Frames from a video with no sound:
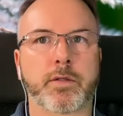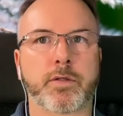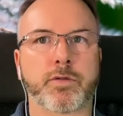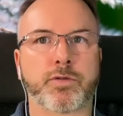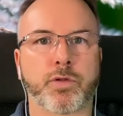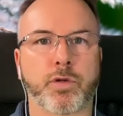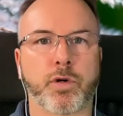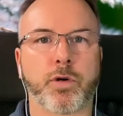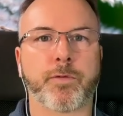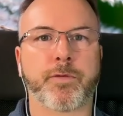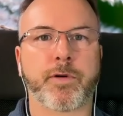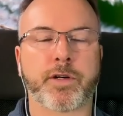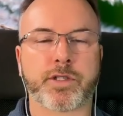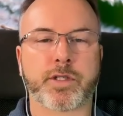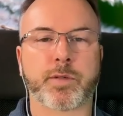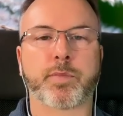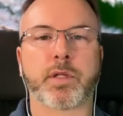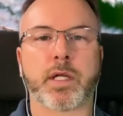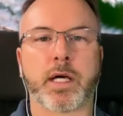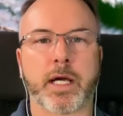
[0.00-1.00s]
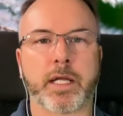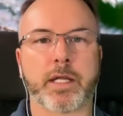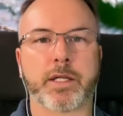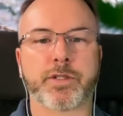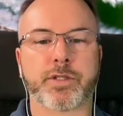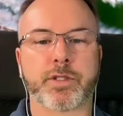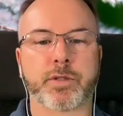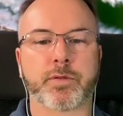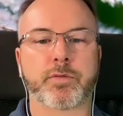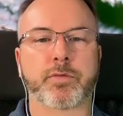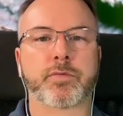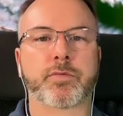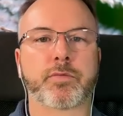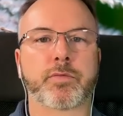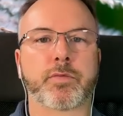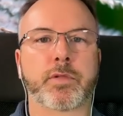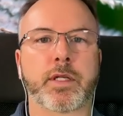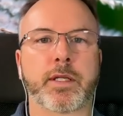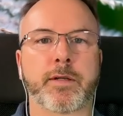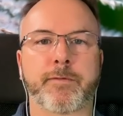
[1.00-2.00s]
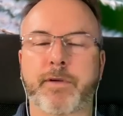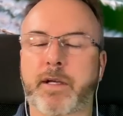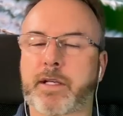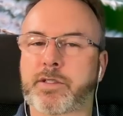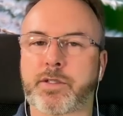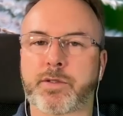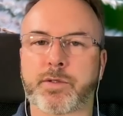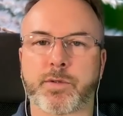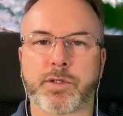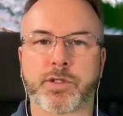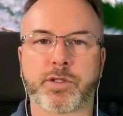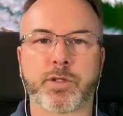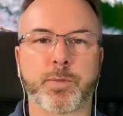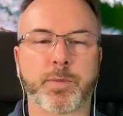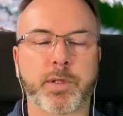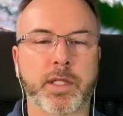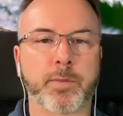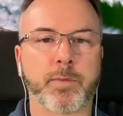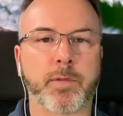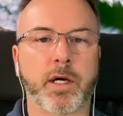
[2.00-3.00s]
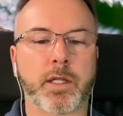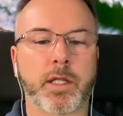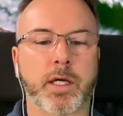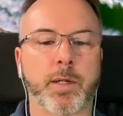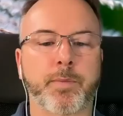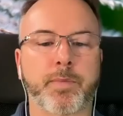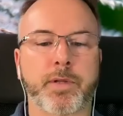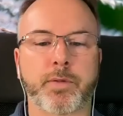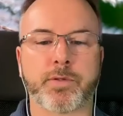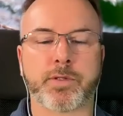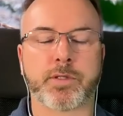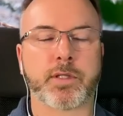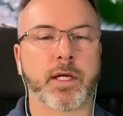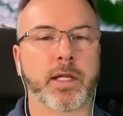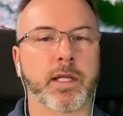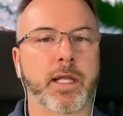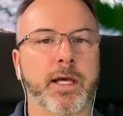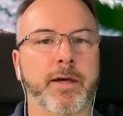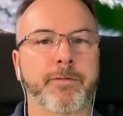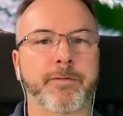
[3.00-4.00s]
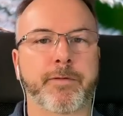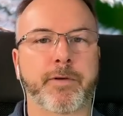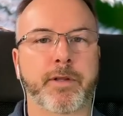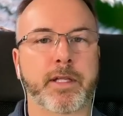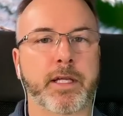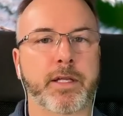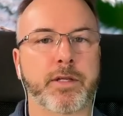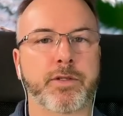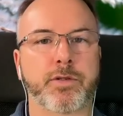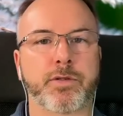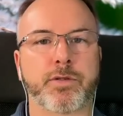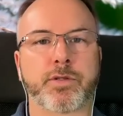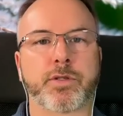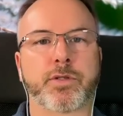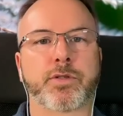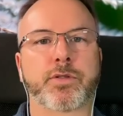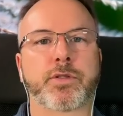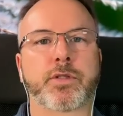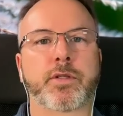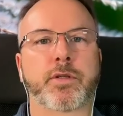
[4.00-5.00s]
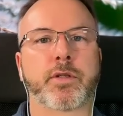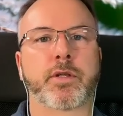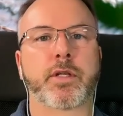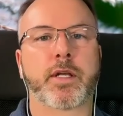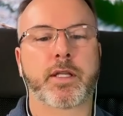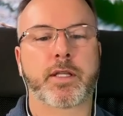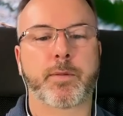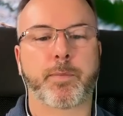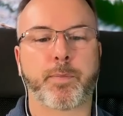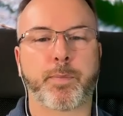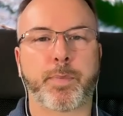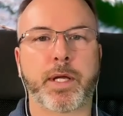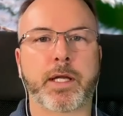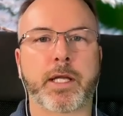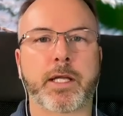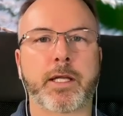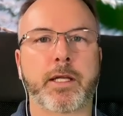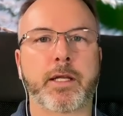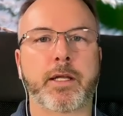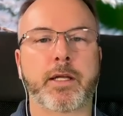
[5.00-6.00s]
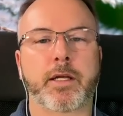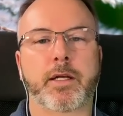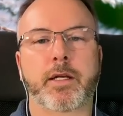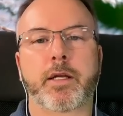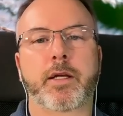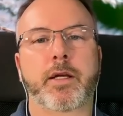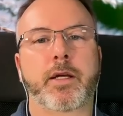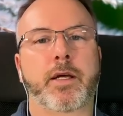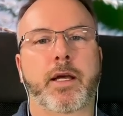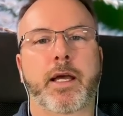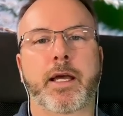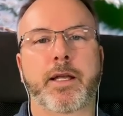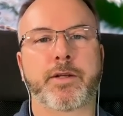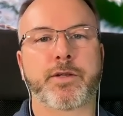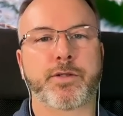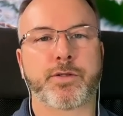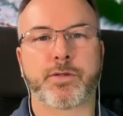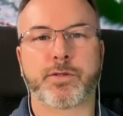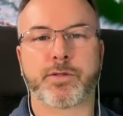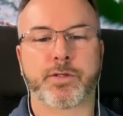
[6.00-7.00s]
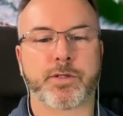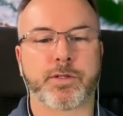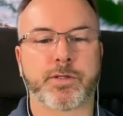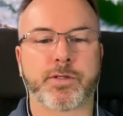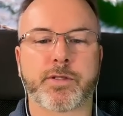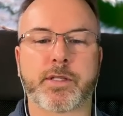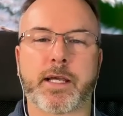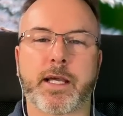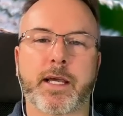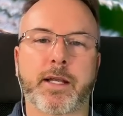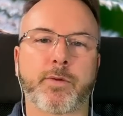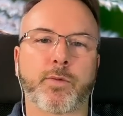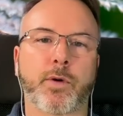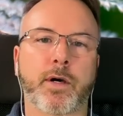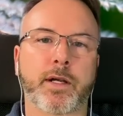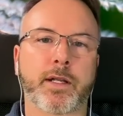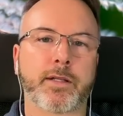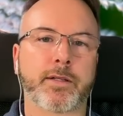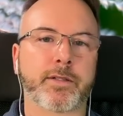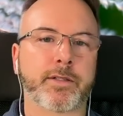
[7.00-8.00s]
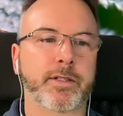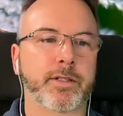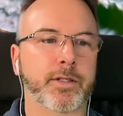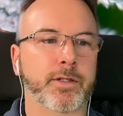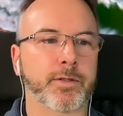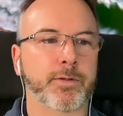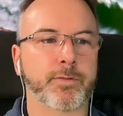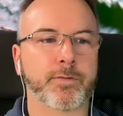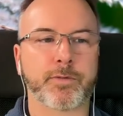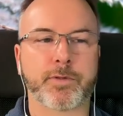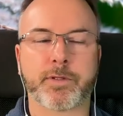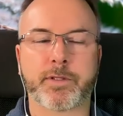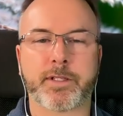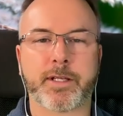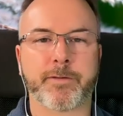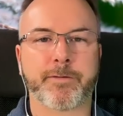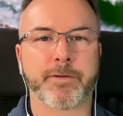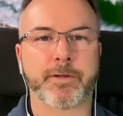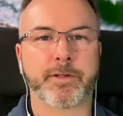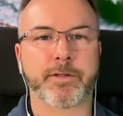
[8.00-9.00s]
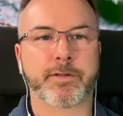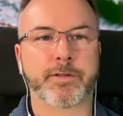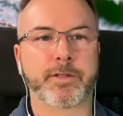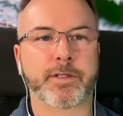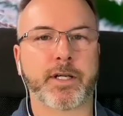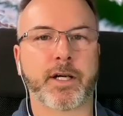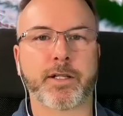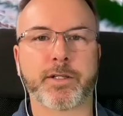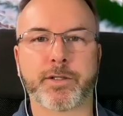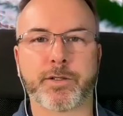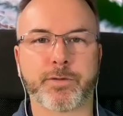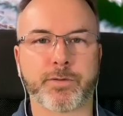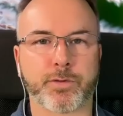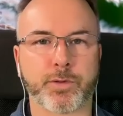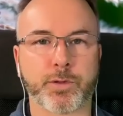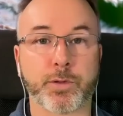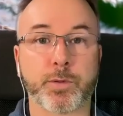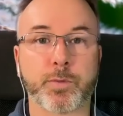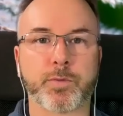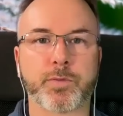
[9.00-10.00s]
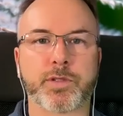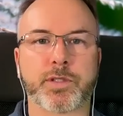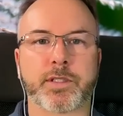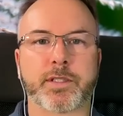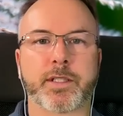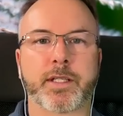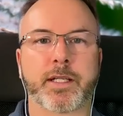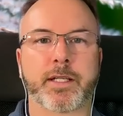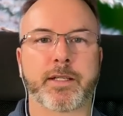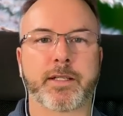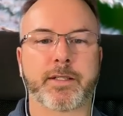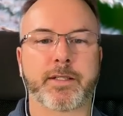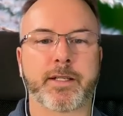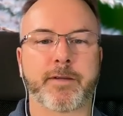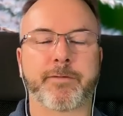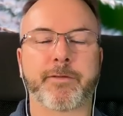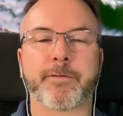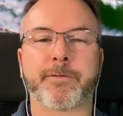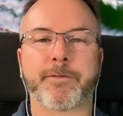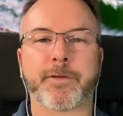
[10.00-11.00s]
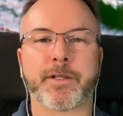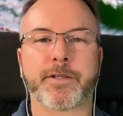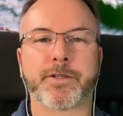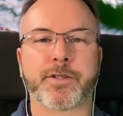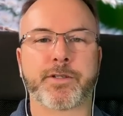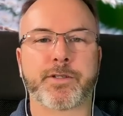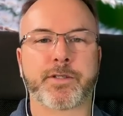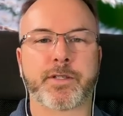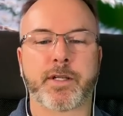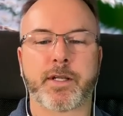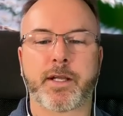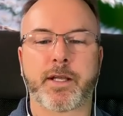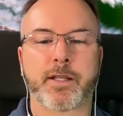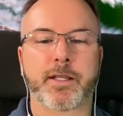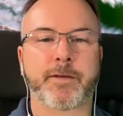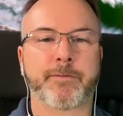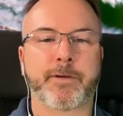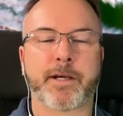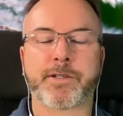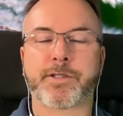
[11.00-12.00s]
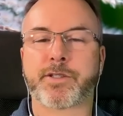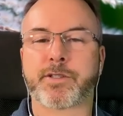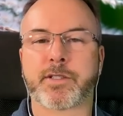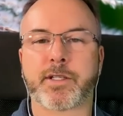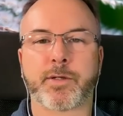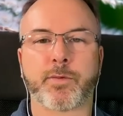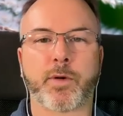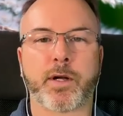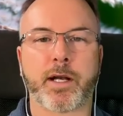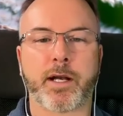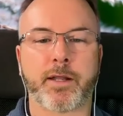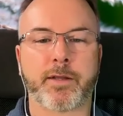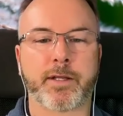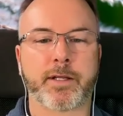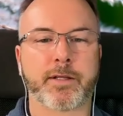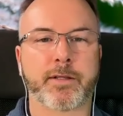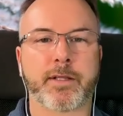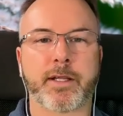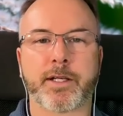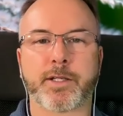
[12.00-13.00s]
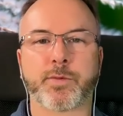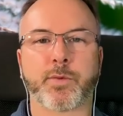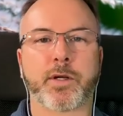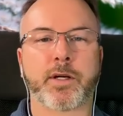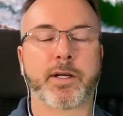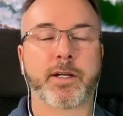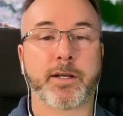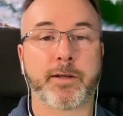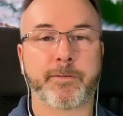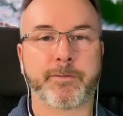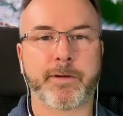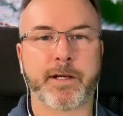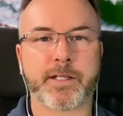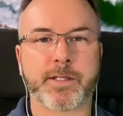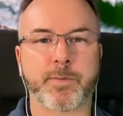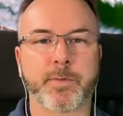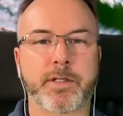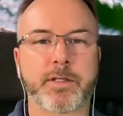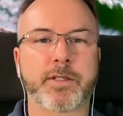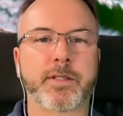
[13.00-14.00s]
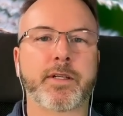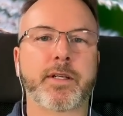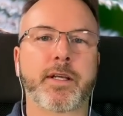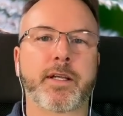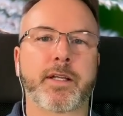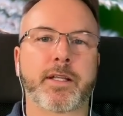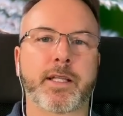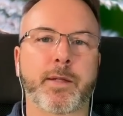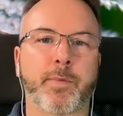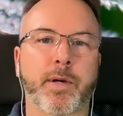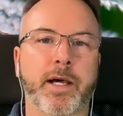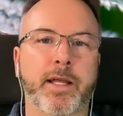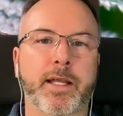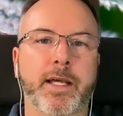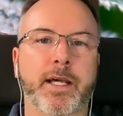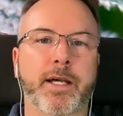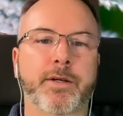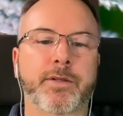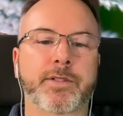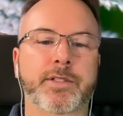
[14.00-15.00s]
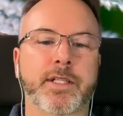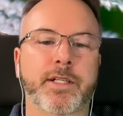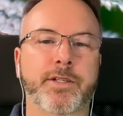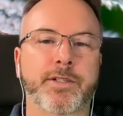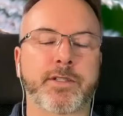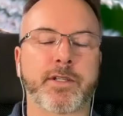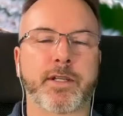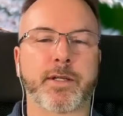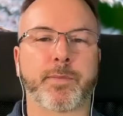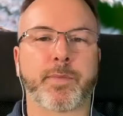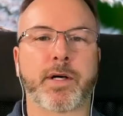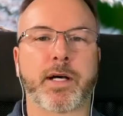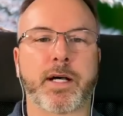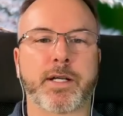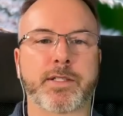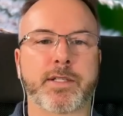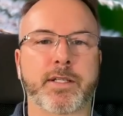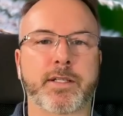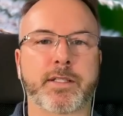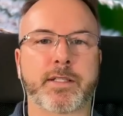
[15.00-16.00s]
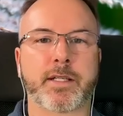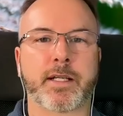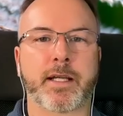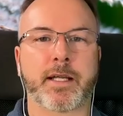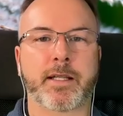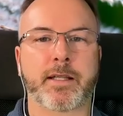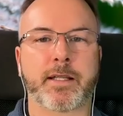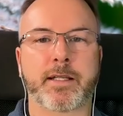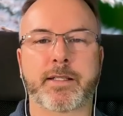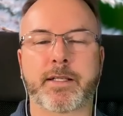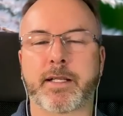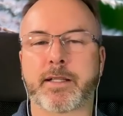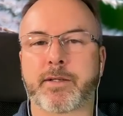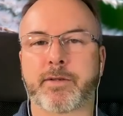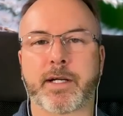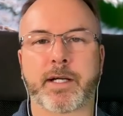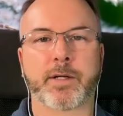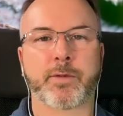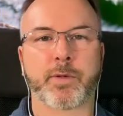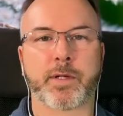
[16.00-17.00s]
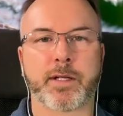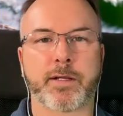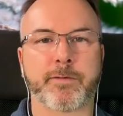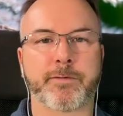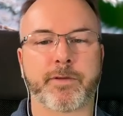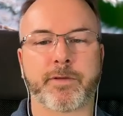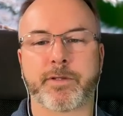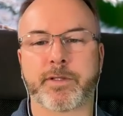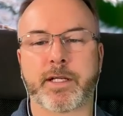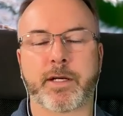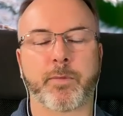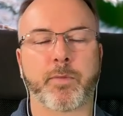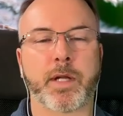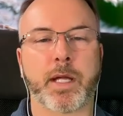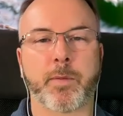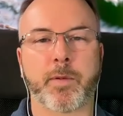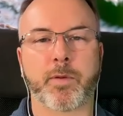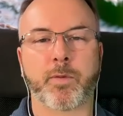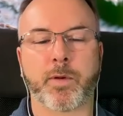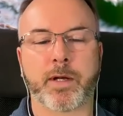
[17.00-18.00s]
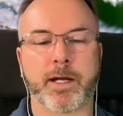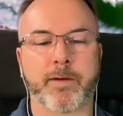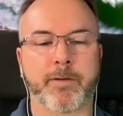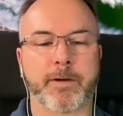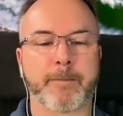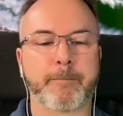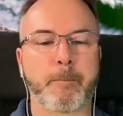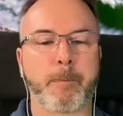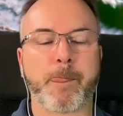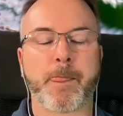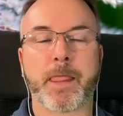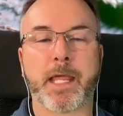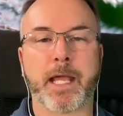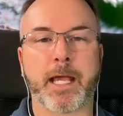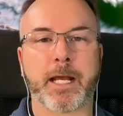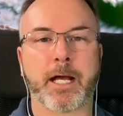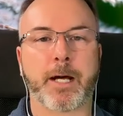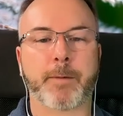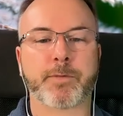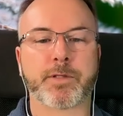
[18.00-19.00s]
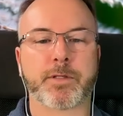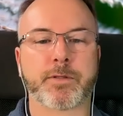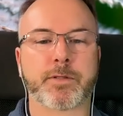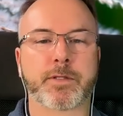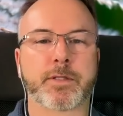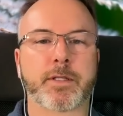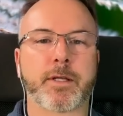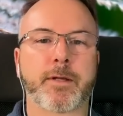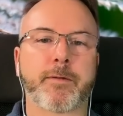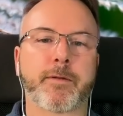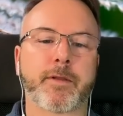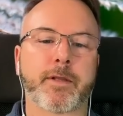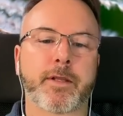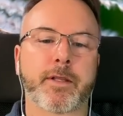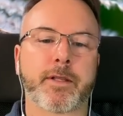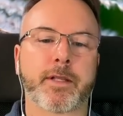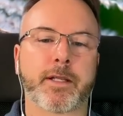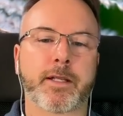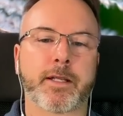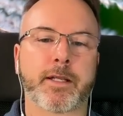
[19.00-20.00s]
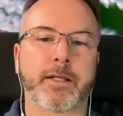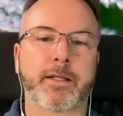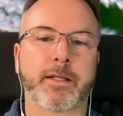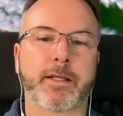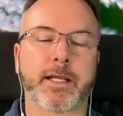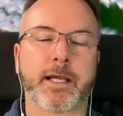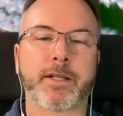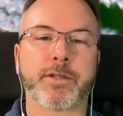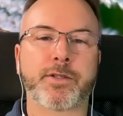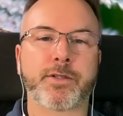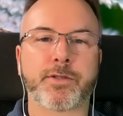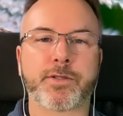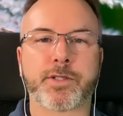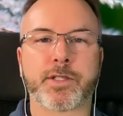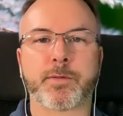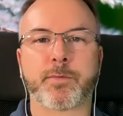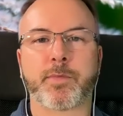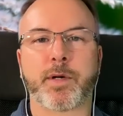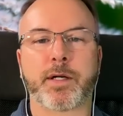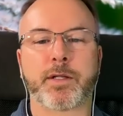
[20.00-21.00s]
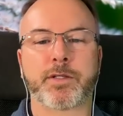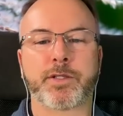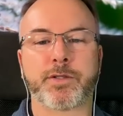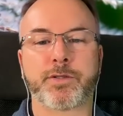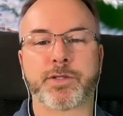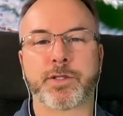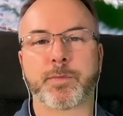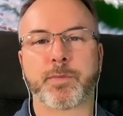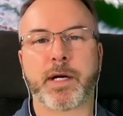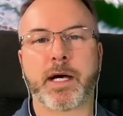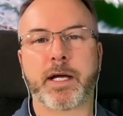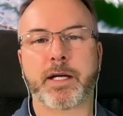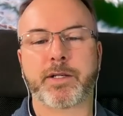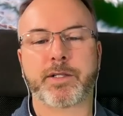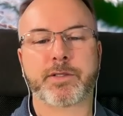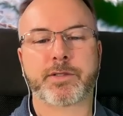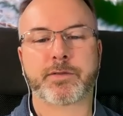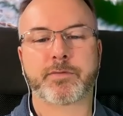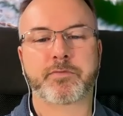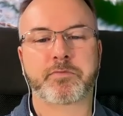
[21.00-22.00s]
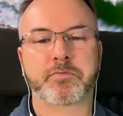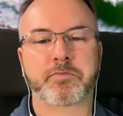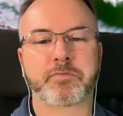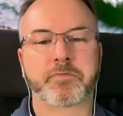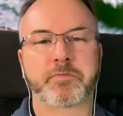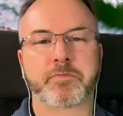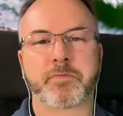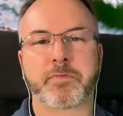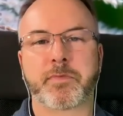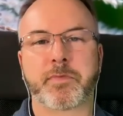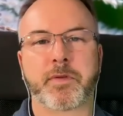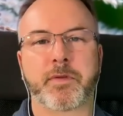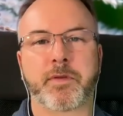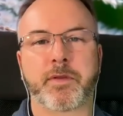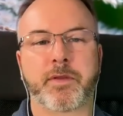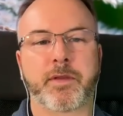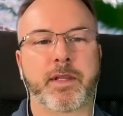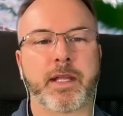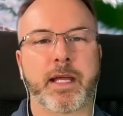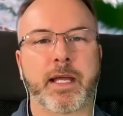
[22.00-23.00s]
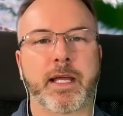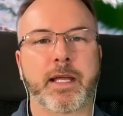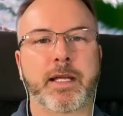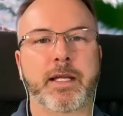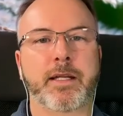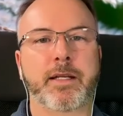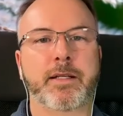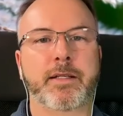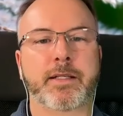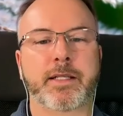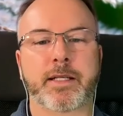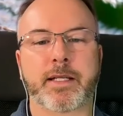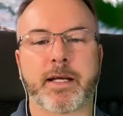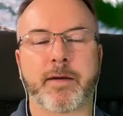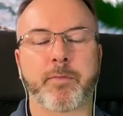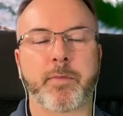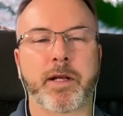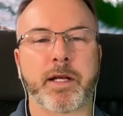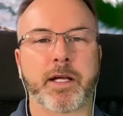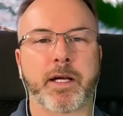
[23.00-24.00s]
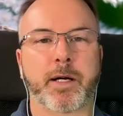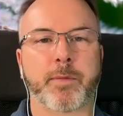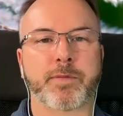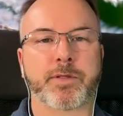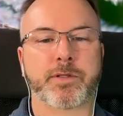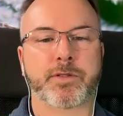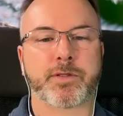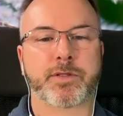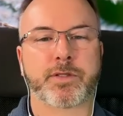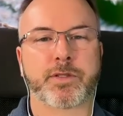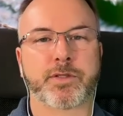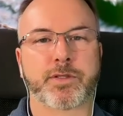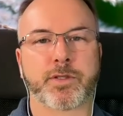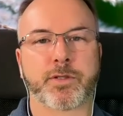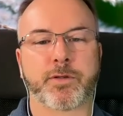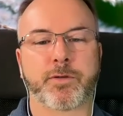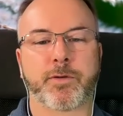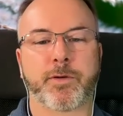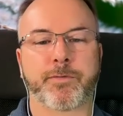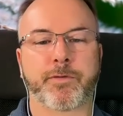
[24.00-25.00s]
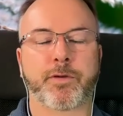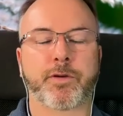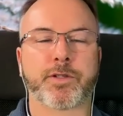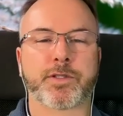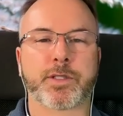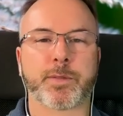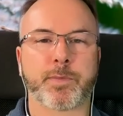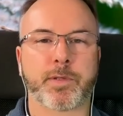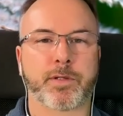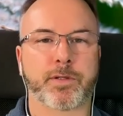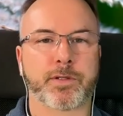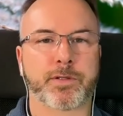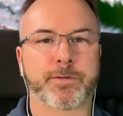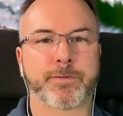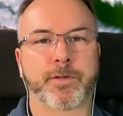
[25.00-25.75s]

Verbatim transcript: drove our supply issue. Investors were scooping them all up. There was none left for the end users. The the picky end users that wanted you know different colored rooms and and different features. The investors didn't want anything. They just wanted an investment they buy the house, here's the deposit, and they take their equity for their down payment, whatever. They had options. The the end using user buyers, they didn't have many options. So of course the builders